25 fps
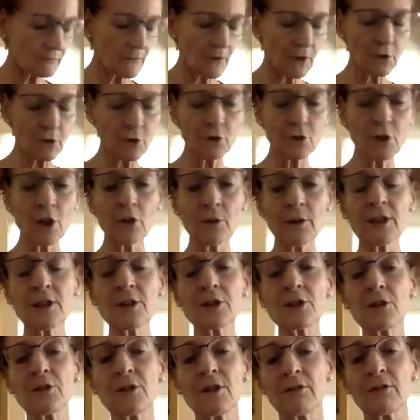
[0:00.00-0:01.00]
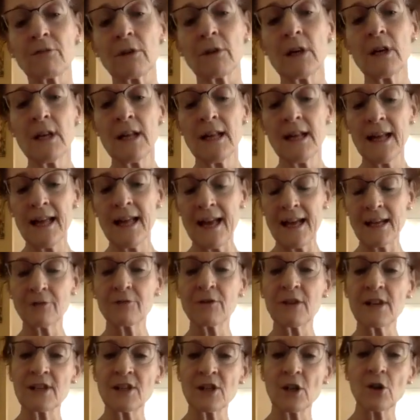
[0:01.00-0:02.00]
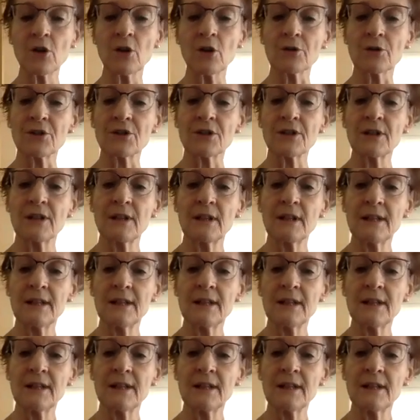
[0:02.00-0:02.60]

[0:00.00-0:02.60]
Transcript: you're going to the end result,